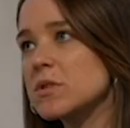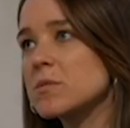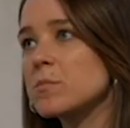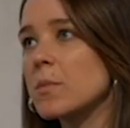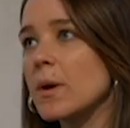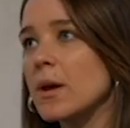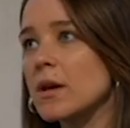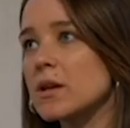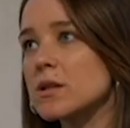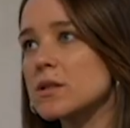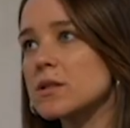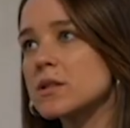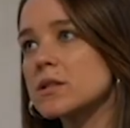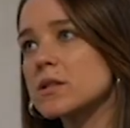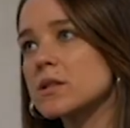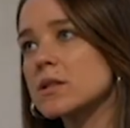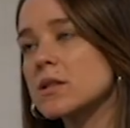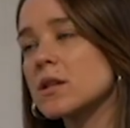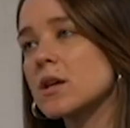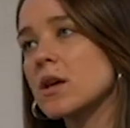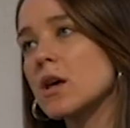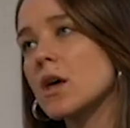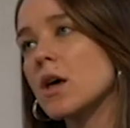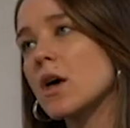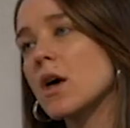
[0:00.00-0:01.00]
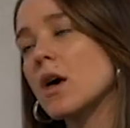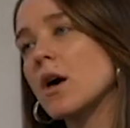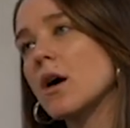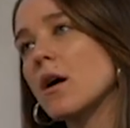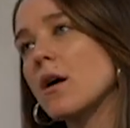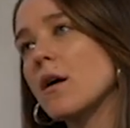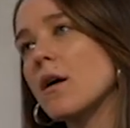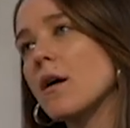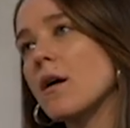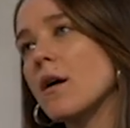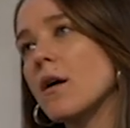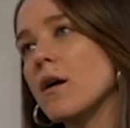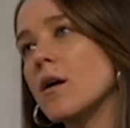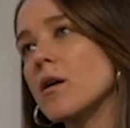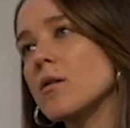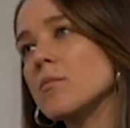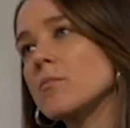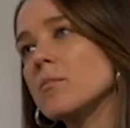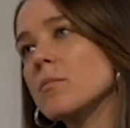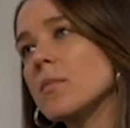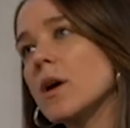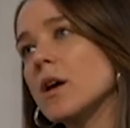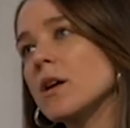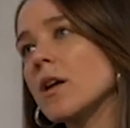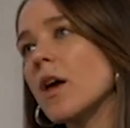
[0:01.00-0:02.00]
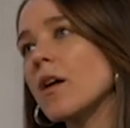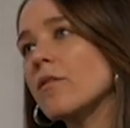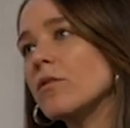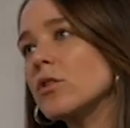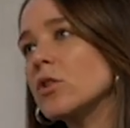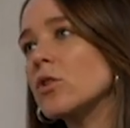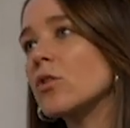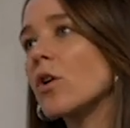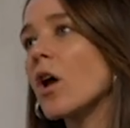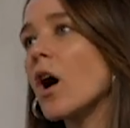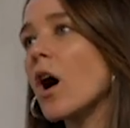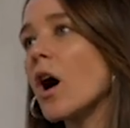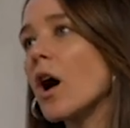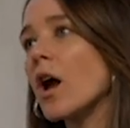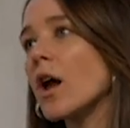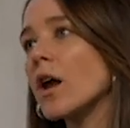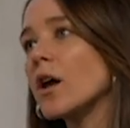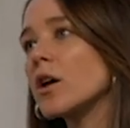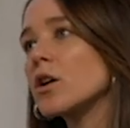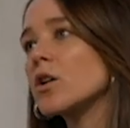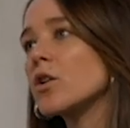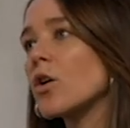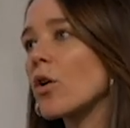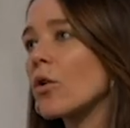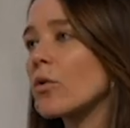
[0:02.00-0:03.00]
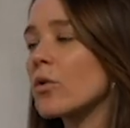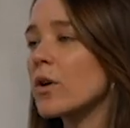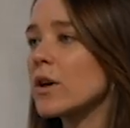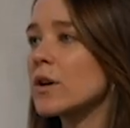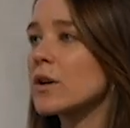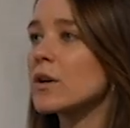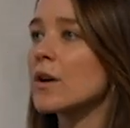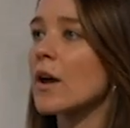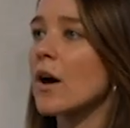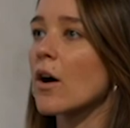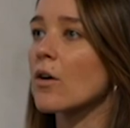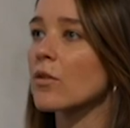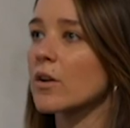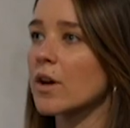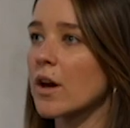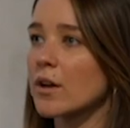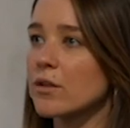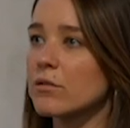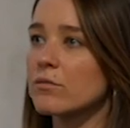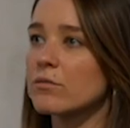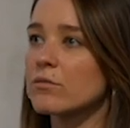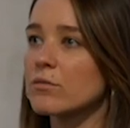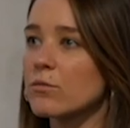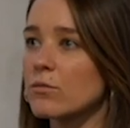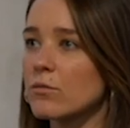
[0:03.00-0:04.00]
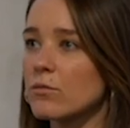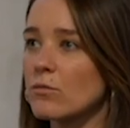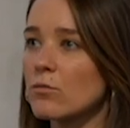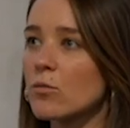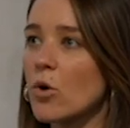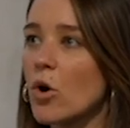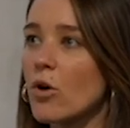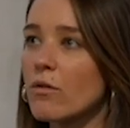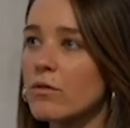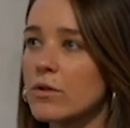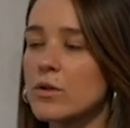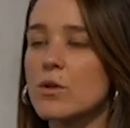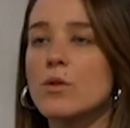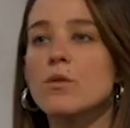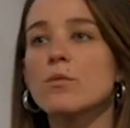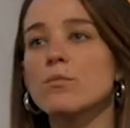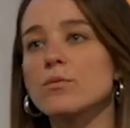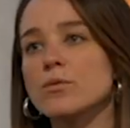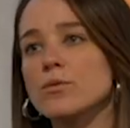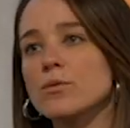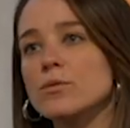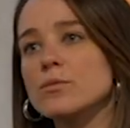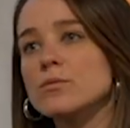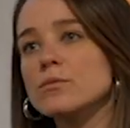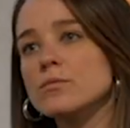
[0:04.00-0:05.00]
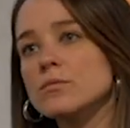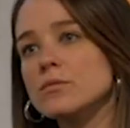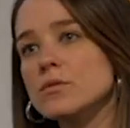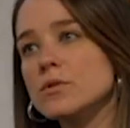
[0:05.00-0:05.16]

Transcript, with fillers: space um, and having your eye go in and out, kind of woven through